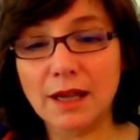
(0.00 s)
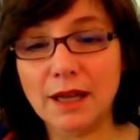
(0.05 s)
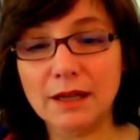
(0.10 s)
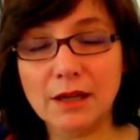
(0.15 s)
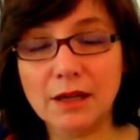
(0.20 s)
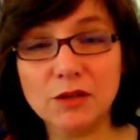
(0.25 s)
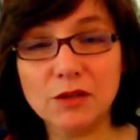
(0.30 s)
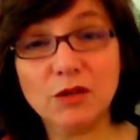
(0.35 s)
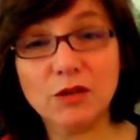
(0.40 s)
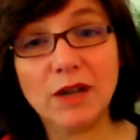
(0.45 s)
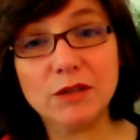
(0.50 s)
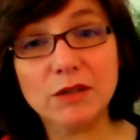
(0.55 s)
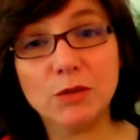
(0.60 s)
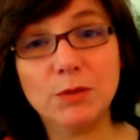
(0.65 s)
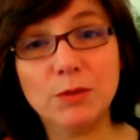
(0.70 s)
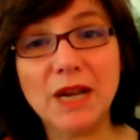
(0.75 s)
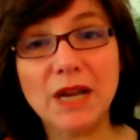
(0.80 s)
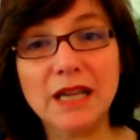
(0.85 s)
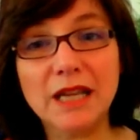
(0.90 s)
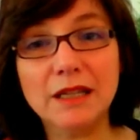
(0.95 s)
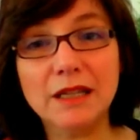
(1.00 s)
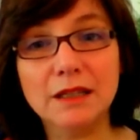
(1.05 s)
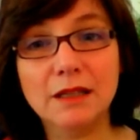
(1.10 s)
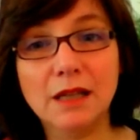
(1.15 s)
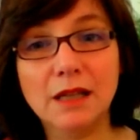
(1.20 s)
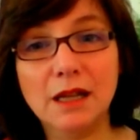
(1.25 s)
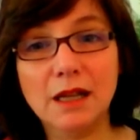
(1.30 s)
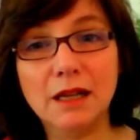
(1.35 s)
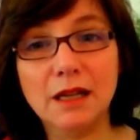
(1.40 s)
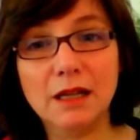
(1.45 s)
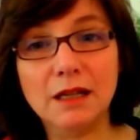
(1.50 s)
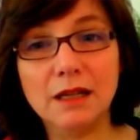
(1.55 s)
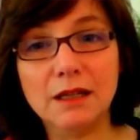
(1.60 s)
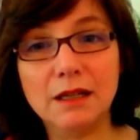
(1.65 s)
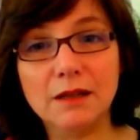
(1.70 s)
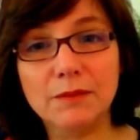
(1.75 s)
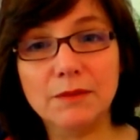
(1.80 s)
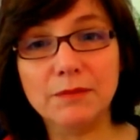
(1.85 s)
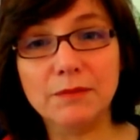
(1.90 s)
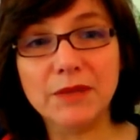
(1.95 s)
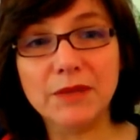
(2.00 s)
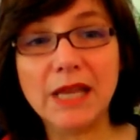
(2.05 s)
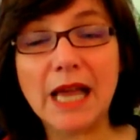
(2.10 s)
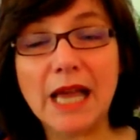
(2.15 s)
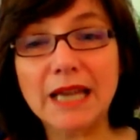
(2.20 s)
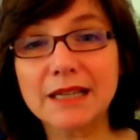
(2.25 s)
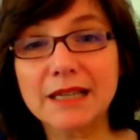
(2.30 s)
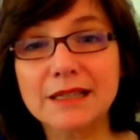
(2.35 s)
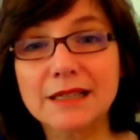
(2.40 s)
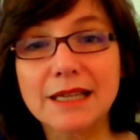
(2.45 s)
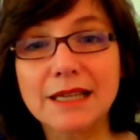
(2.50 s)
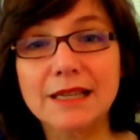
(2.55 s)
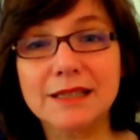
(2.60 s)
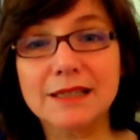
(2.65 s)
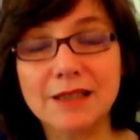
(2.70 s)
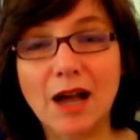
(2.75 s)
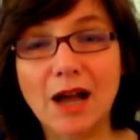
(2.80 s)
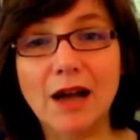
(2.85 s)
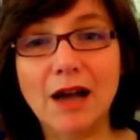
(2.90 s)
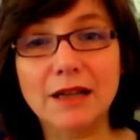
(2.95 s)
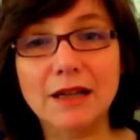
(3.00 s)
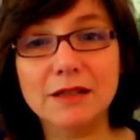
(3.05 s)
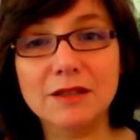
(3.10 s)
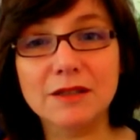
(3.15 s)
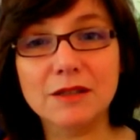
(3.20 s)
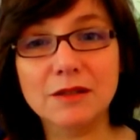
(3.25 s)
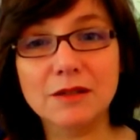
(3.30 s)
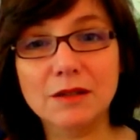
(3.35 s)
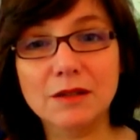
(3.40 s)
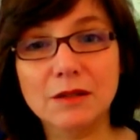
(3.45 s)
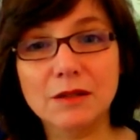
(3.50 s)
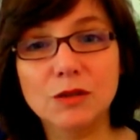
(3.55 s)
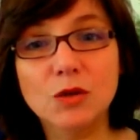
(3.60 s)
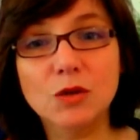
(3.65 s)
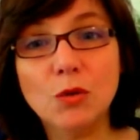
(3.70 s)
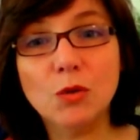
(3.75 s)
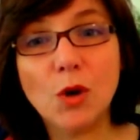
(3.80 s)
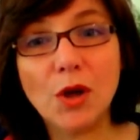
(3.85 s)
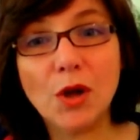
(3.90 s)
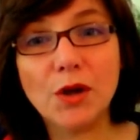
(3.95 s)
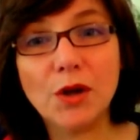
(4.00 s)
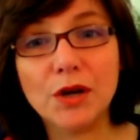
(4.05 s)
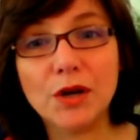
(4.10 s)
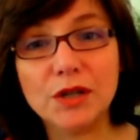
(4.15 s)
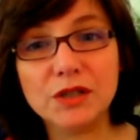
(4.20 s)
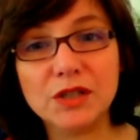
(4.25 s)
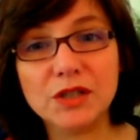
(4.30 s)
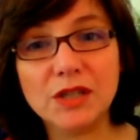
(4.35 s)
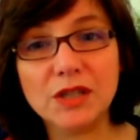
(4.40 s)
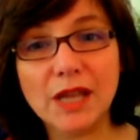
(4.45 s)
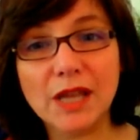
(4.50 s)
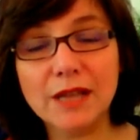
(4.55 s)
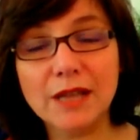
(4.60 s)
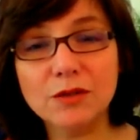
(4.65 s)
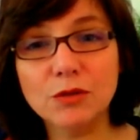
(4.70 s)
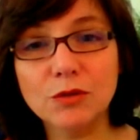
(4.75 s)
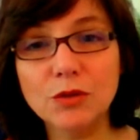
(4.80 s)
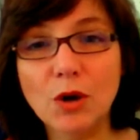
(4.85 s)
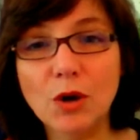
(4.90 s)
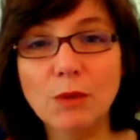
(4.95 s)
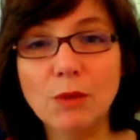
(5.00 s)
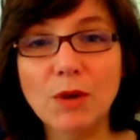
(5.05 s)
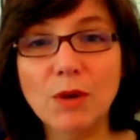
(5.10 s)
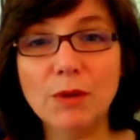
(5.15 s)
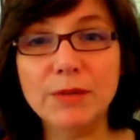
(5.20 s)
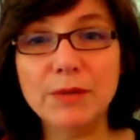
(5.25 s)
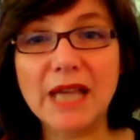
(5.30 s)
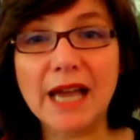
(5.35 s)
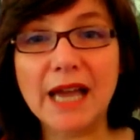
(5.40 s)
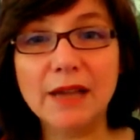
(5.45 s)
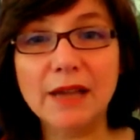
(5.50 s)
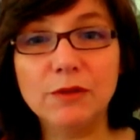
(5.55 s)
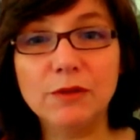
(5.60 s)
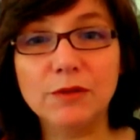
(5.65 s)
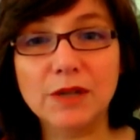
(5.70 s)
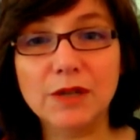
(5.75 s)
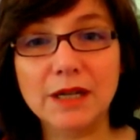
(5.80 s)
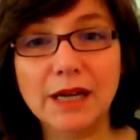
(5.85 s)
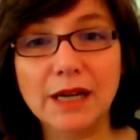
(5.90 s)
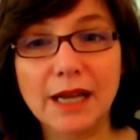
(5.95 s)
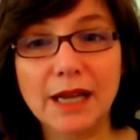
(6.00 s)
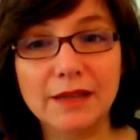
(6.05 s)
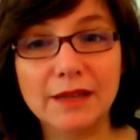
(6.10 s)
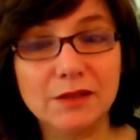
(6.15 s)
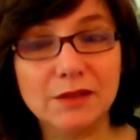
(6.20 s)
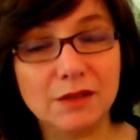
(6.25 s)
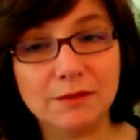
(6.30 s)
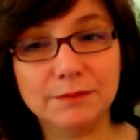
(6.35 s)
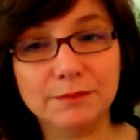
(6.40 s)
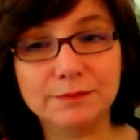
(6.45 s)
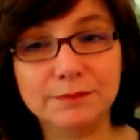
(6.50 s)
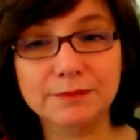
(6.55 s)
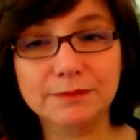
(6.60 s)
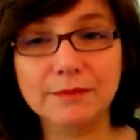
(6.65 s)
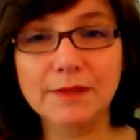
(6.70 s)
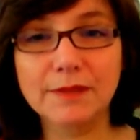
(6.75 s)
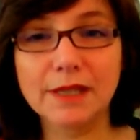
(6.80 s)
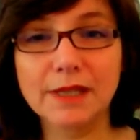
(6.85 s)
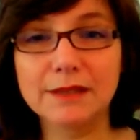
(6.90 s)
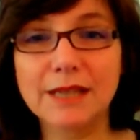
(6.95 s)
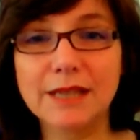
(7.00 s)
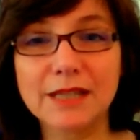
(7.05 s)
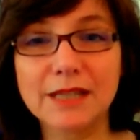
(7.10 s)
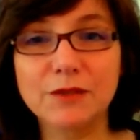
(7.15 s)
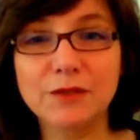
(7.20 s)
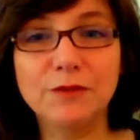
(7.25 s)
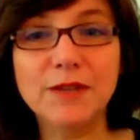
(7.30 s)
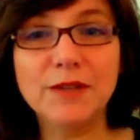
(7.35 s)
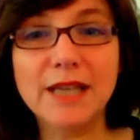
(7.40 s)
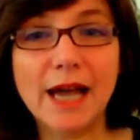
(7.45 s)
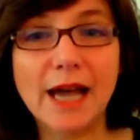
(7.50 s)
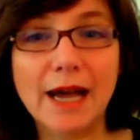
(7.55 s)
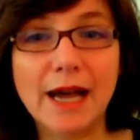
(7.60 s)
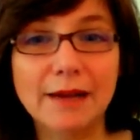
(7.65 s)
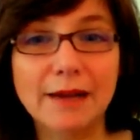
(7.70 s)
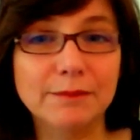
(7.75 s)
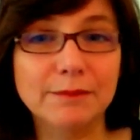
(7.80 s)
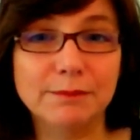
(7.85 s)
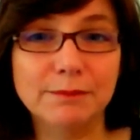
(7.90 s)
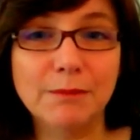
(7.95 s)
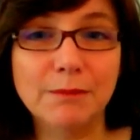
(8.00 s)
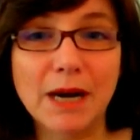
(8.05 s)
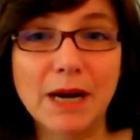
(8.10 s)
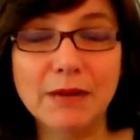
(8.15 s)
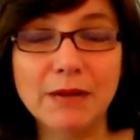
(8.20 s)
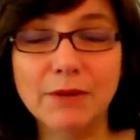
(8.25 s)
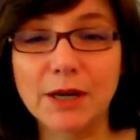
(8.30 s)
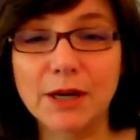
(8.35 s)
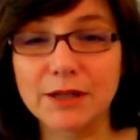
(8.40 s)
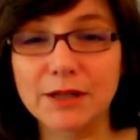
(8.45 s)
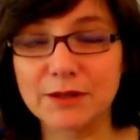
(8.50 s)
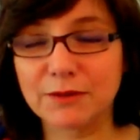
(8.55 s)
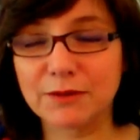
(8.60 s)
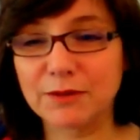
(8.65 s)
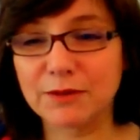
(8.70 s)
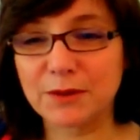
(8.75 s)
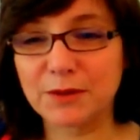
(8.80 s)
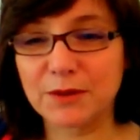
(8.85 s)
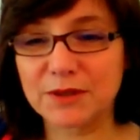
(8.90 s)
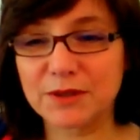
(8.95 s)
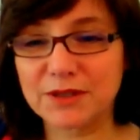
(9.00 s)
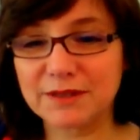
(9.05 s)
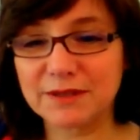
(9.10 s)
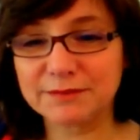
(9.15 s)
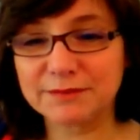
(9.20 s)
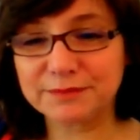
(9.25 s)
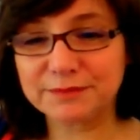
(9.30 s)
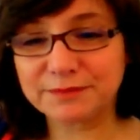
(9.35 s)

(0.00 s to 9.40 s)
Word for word: And I try to bring galaxy signs to earth into normal behavior and that's via my world of course.